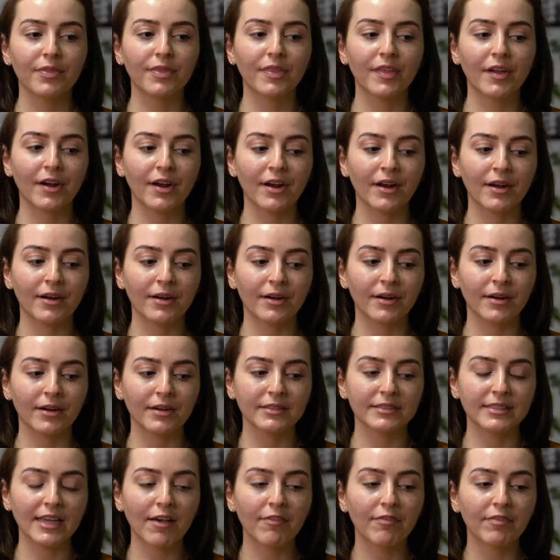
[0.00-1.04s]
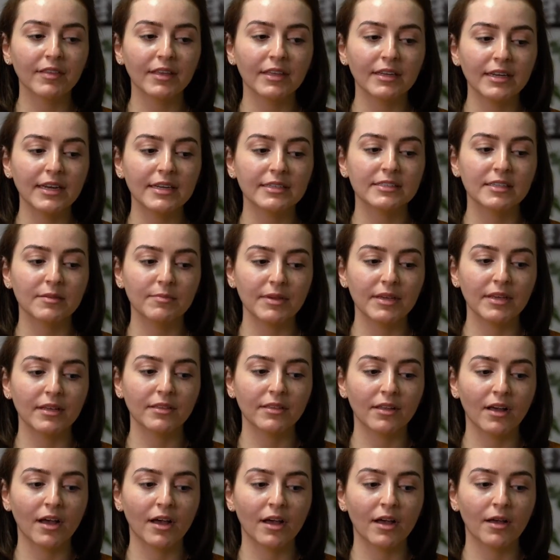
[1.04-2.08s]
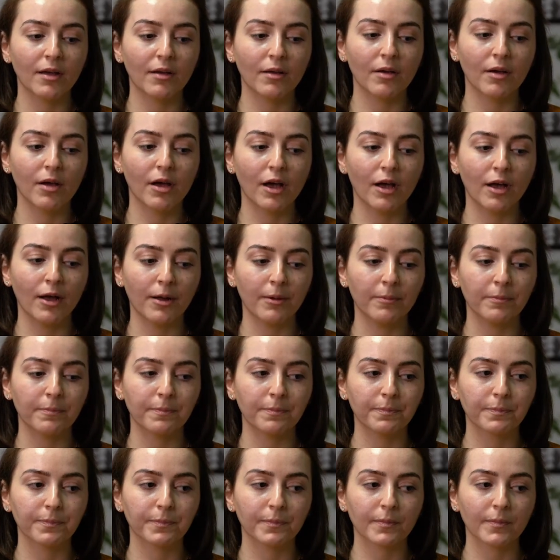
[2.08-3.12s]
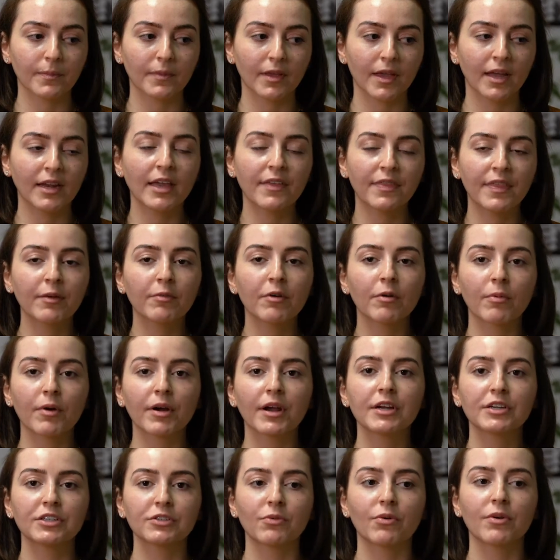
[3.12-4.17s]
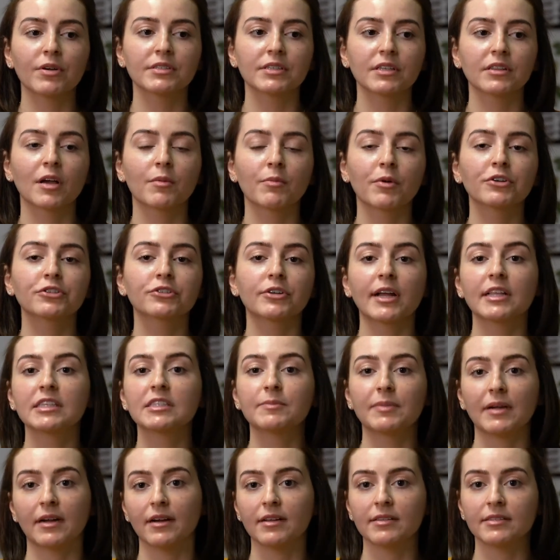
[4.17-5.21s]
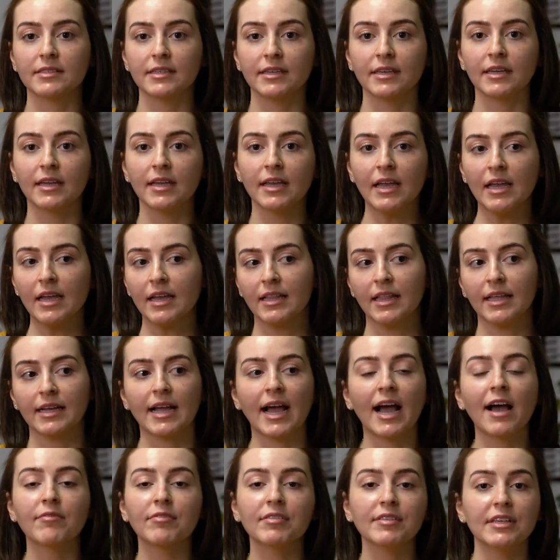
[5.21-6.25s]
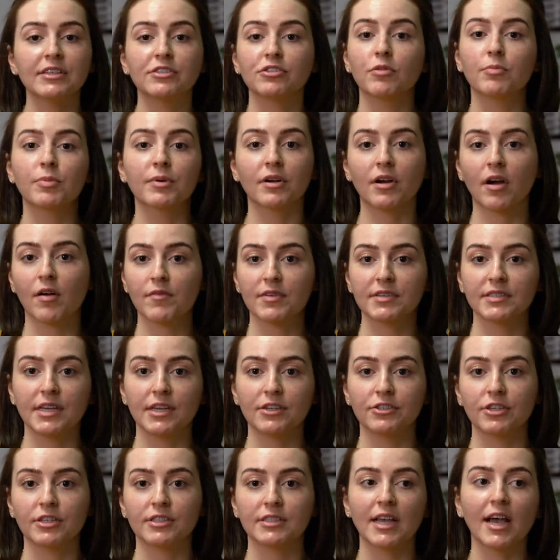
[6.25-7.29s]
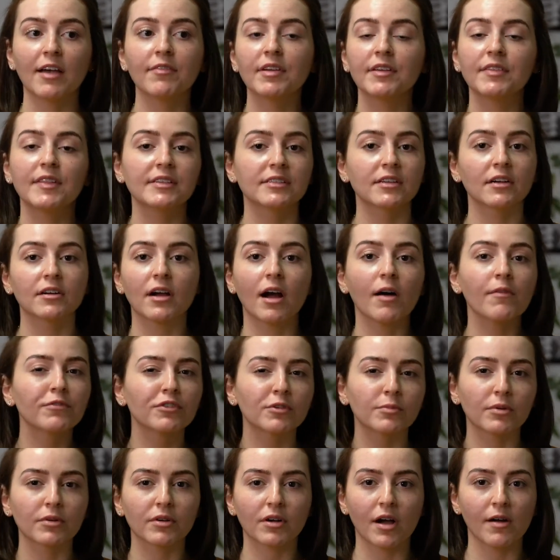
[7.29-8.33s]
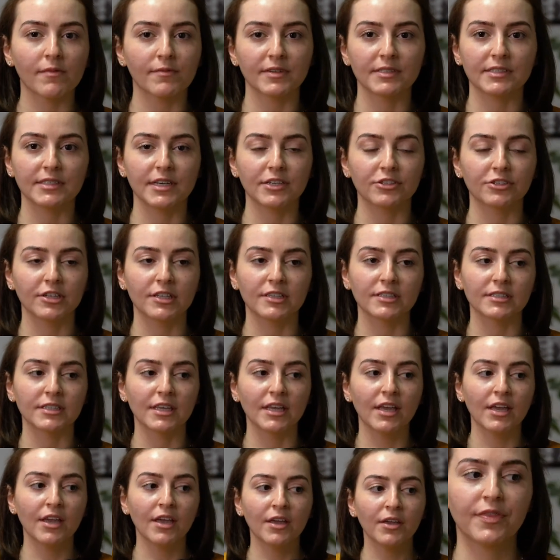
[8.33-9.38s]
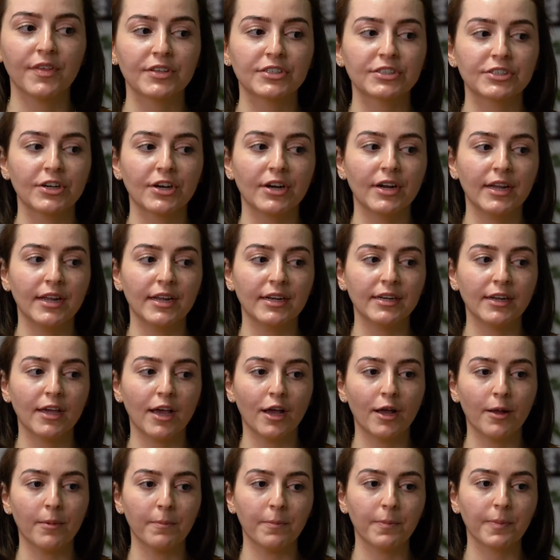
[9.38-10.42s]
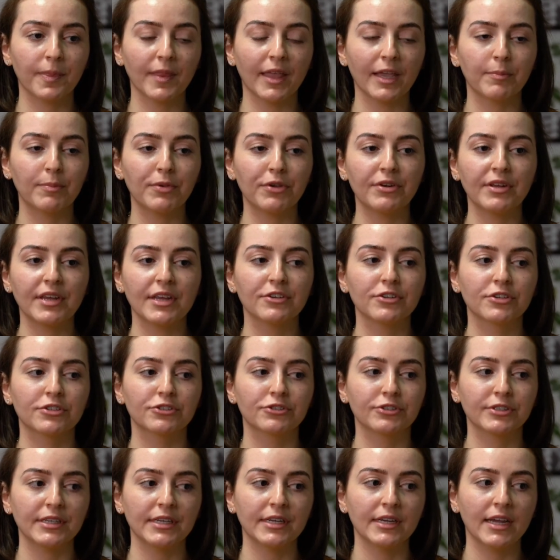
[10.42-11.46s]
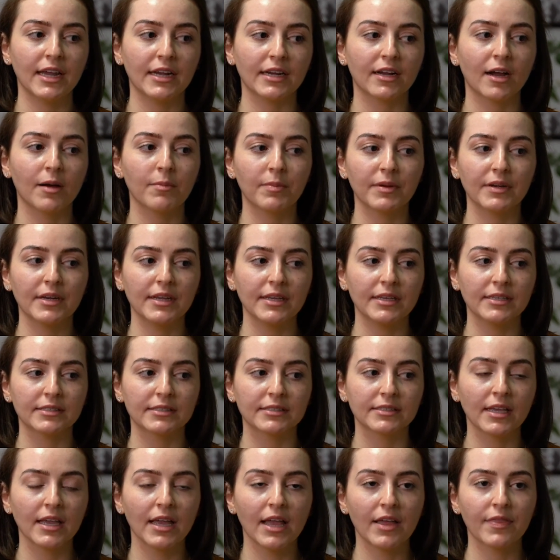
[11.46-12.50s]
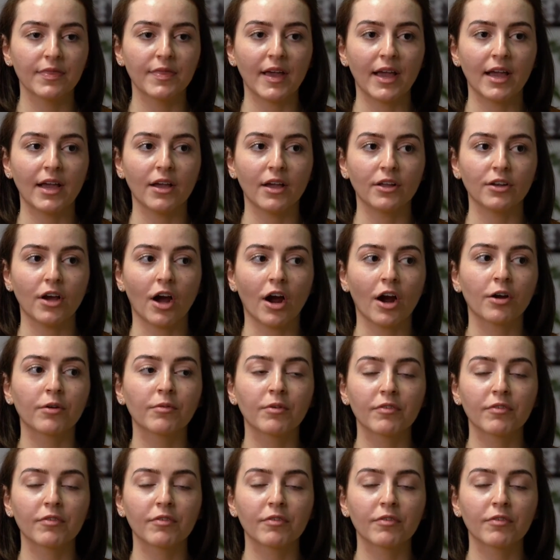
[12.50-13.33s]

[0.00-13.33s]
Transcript: There definitely needs to be a lot, and I think we're working towards a lot more transparency, like having these open conversations, having these uncomfortable conversations. There's certain like beauty industry and companies that aren't